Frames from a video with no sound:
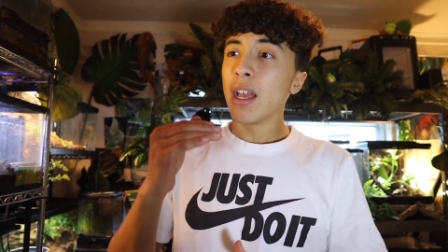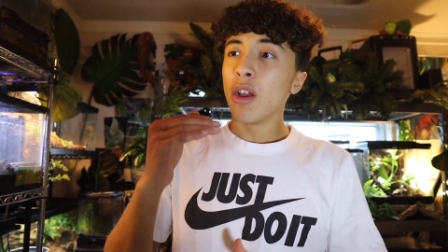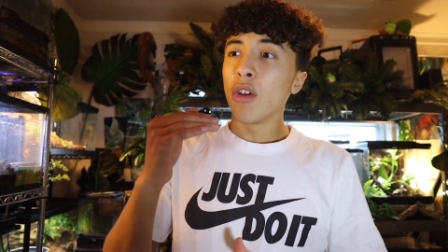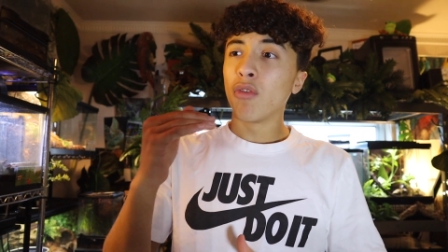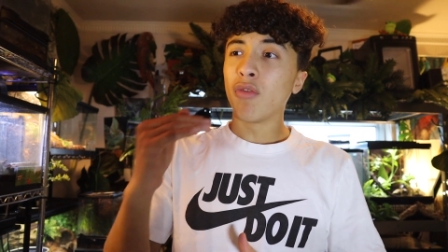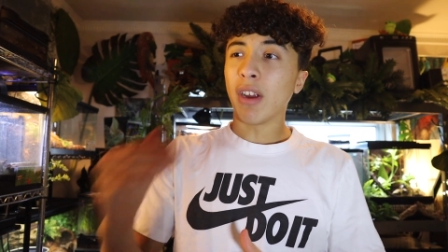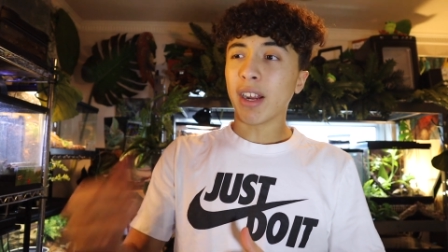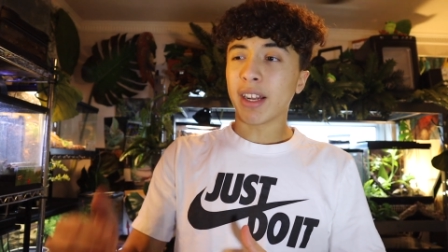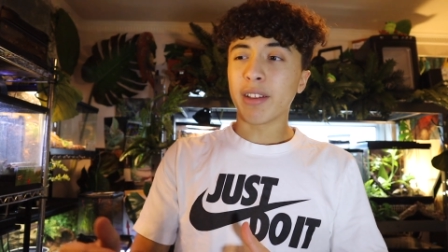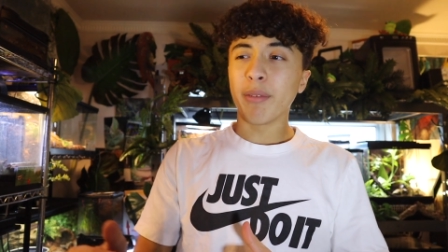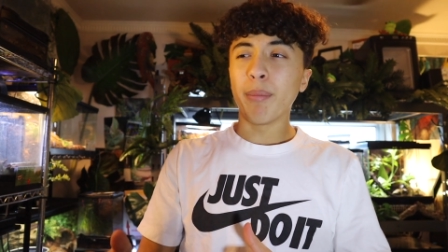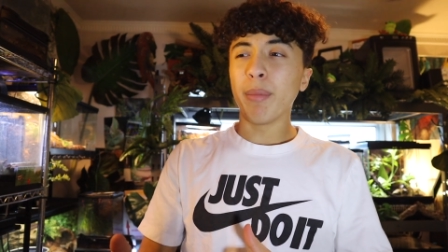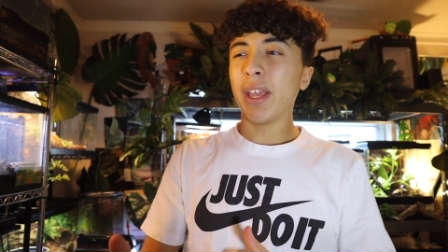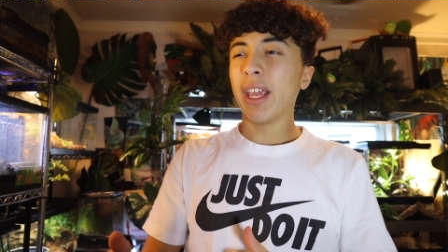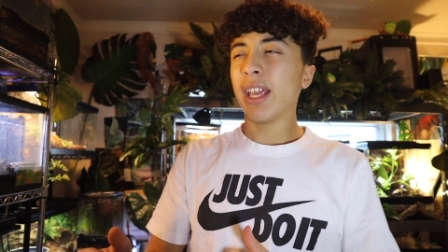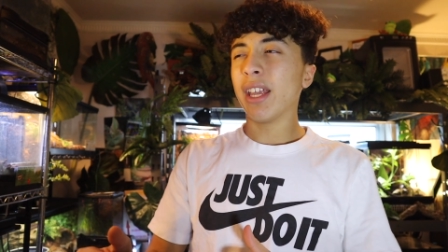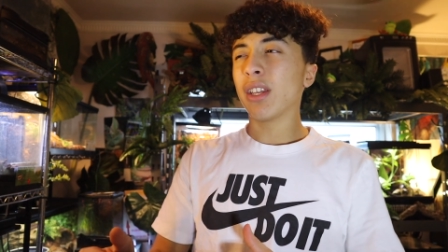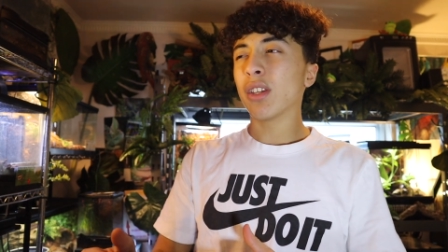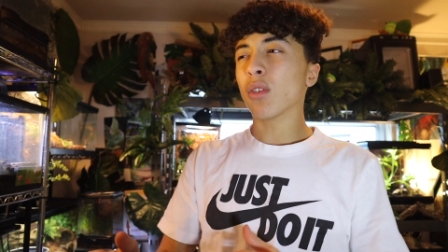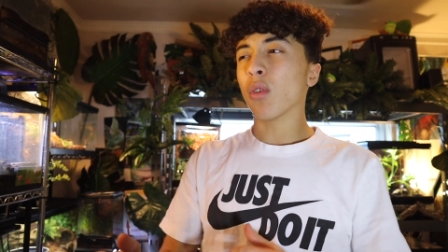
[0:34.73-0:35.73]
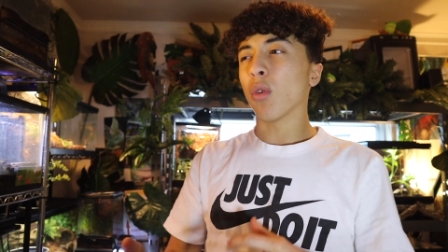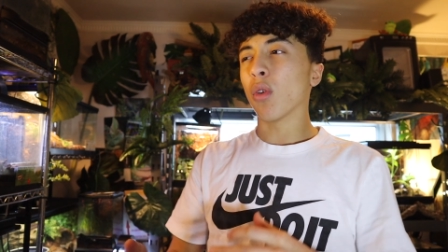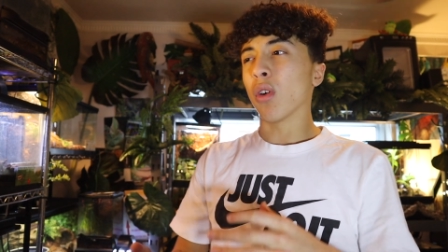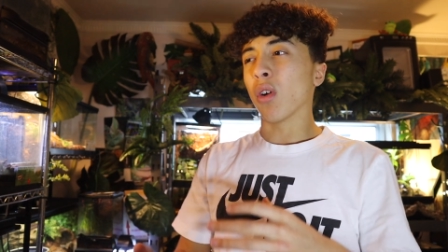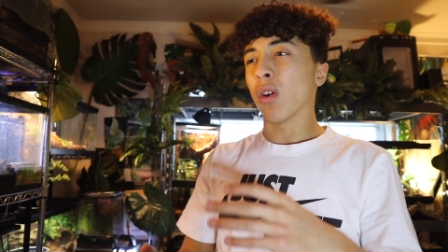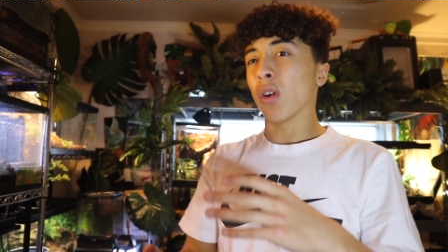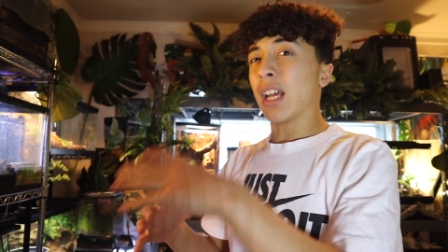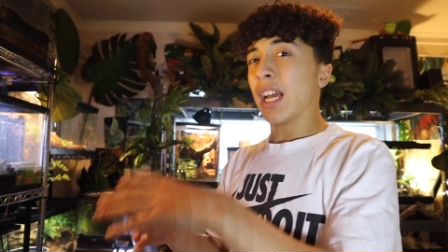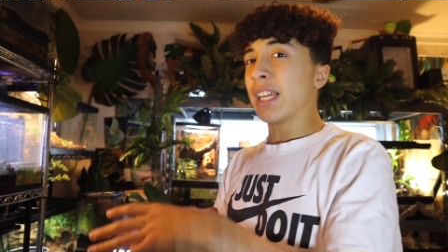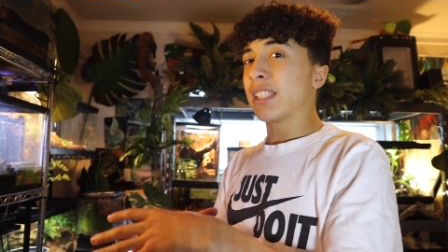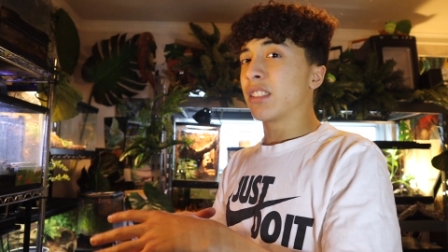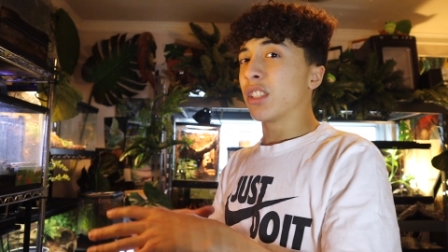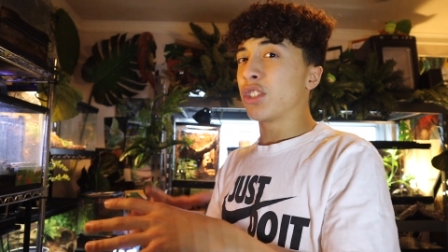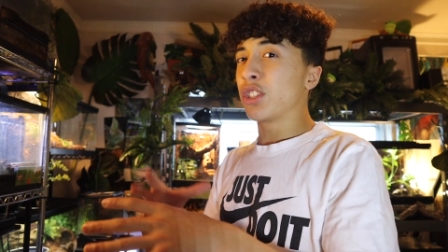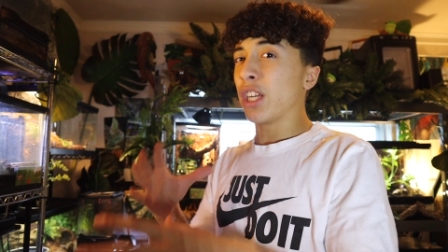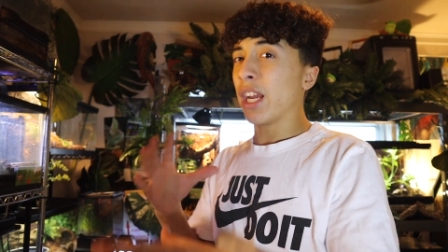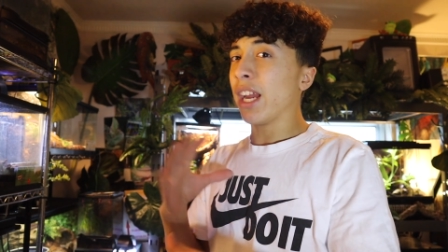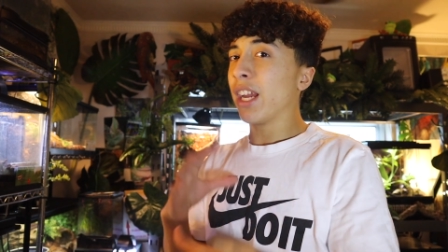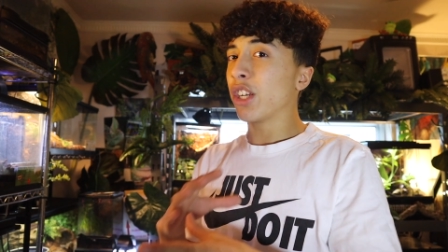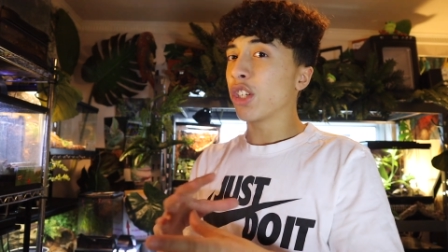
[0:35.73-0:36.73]
recommend or like to
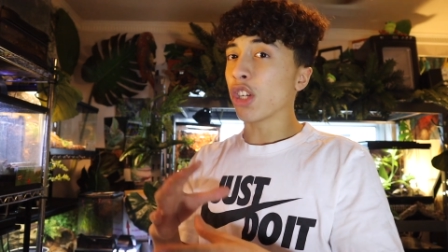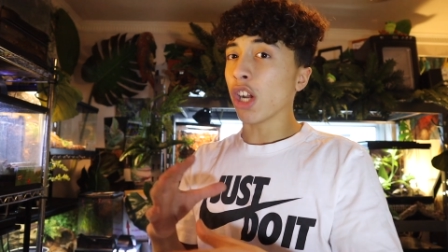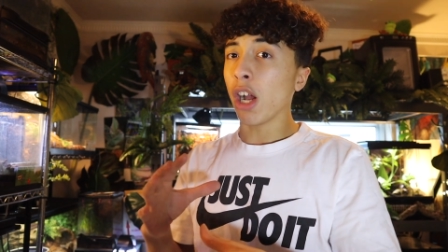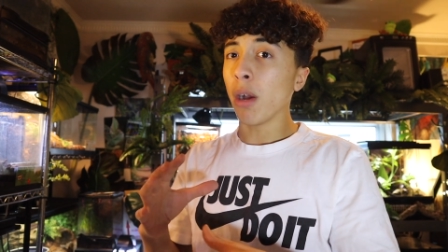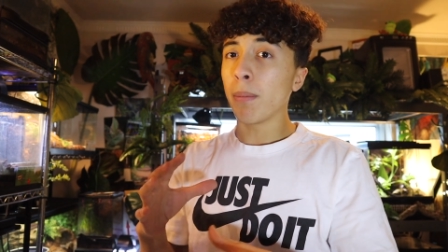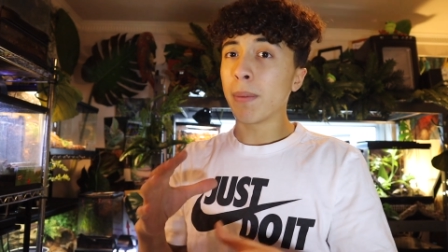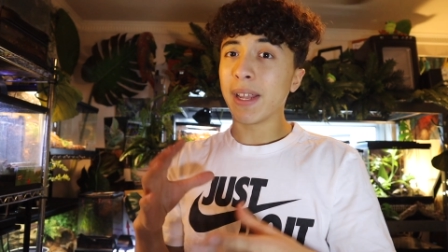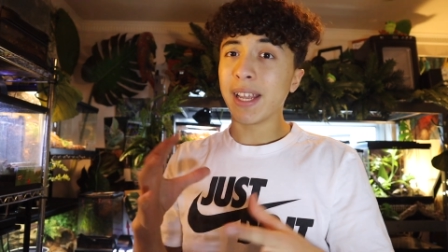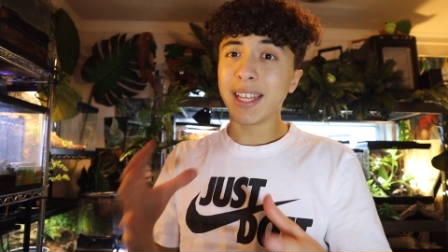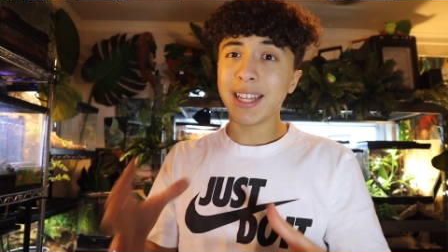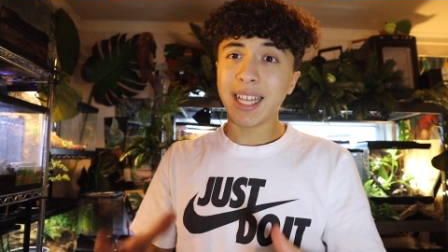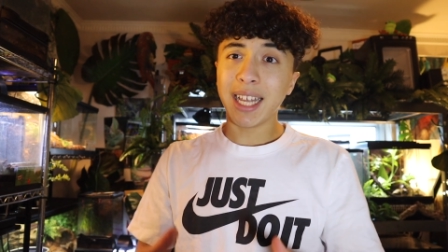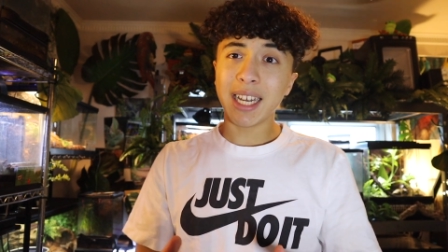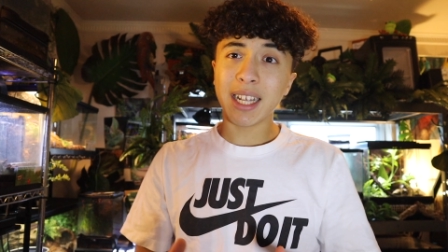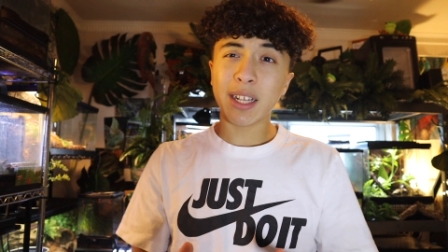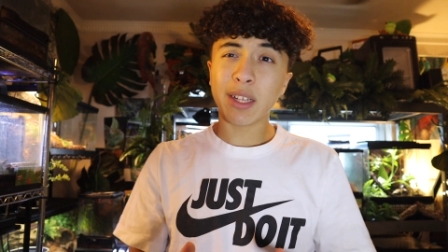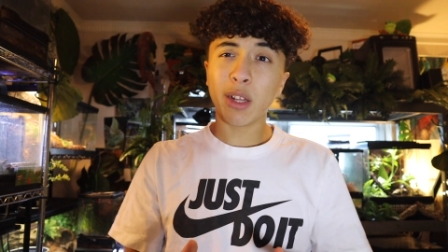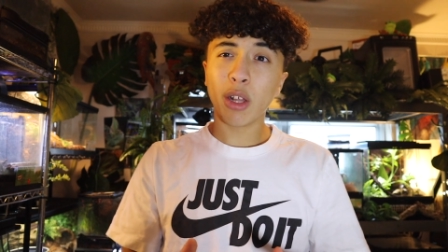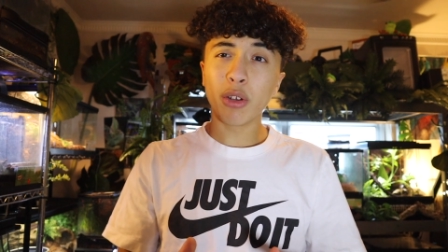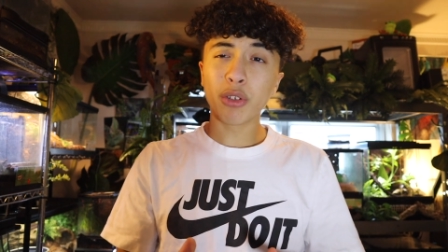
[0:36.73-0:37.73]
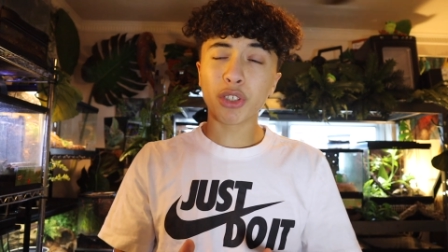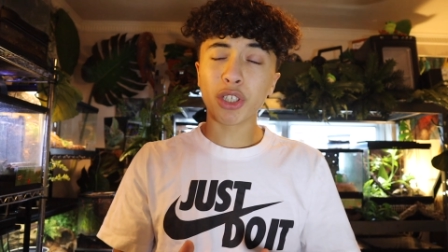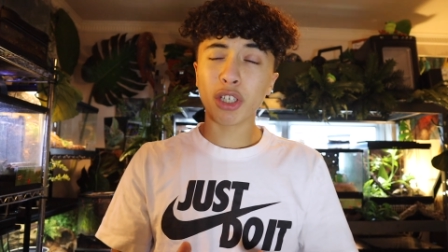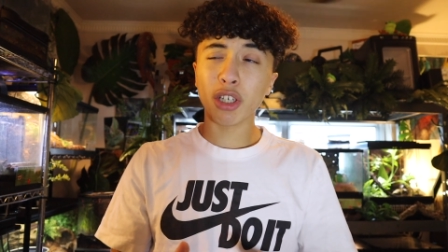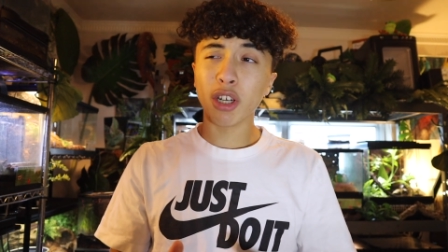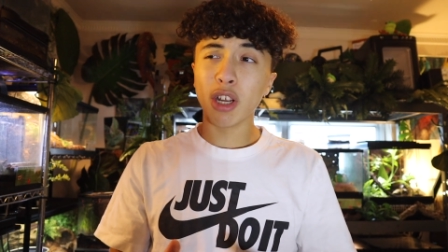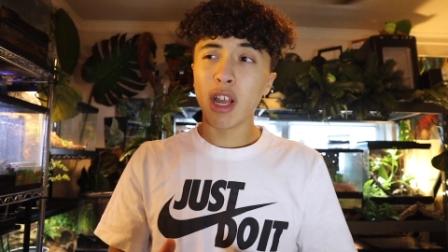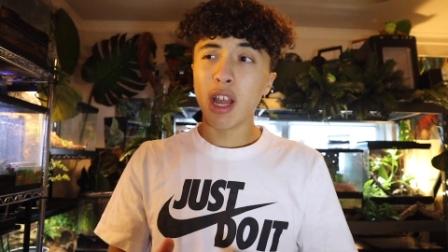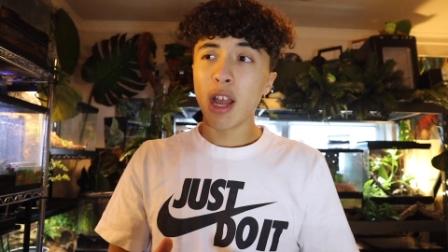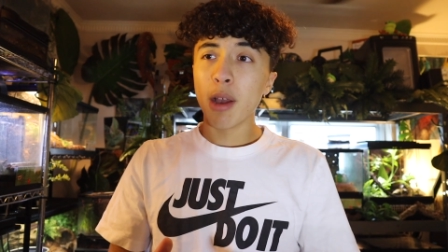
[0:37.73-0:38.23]
change up in that enclosure,